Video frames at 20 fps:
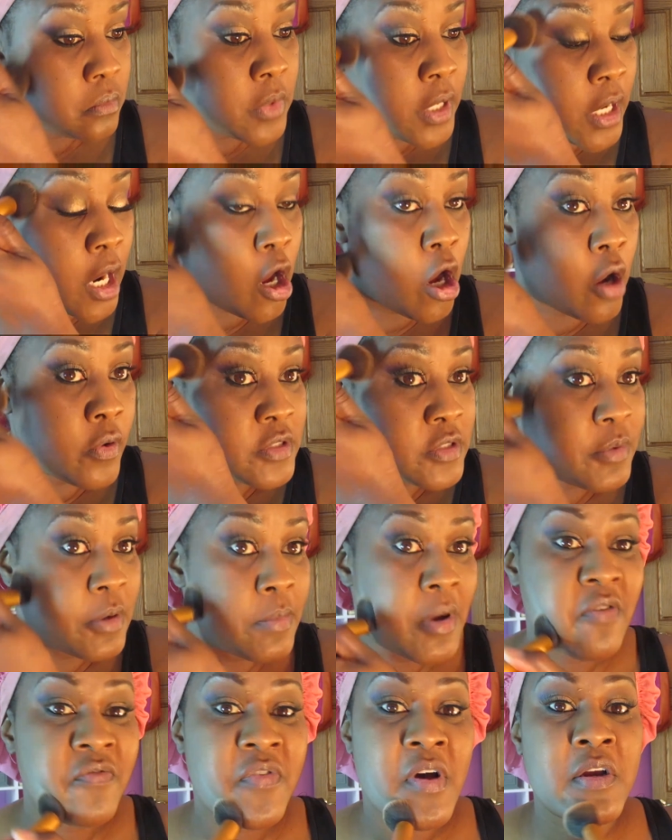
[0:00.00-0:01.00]
And I always put
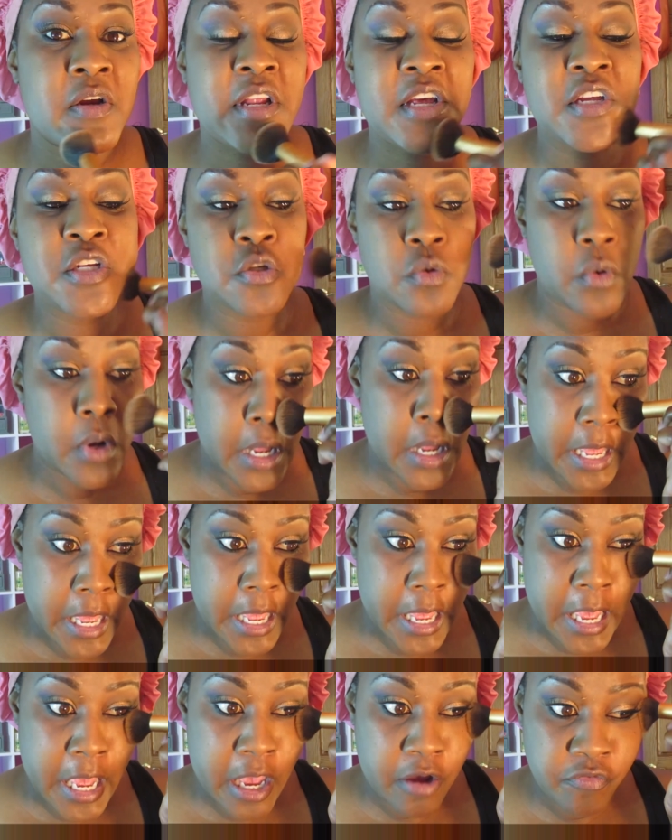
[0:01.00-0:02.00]
my foundation on
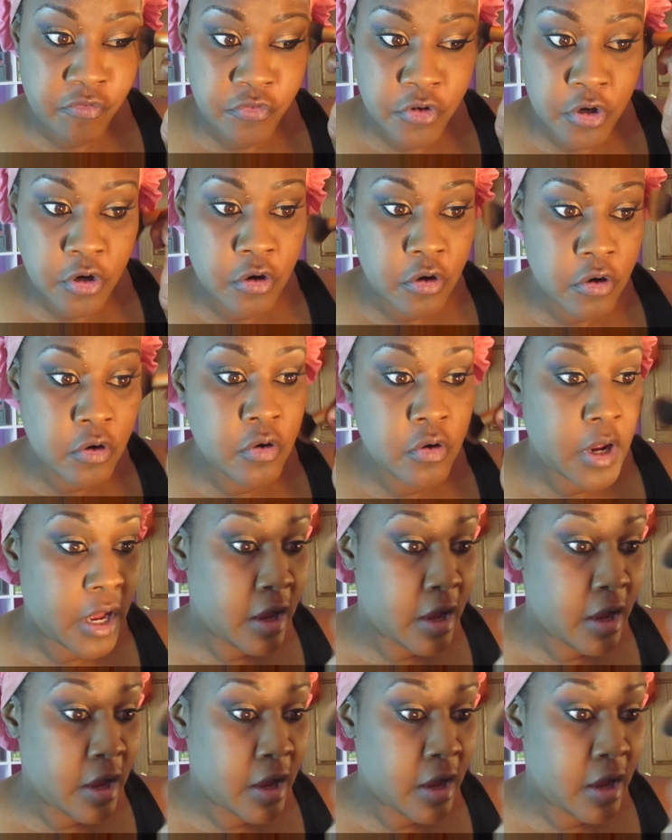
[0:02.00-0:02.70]
after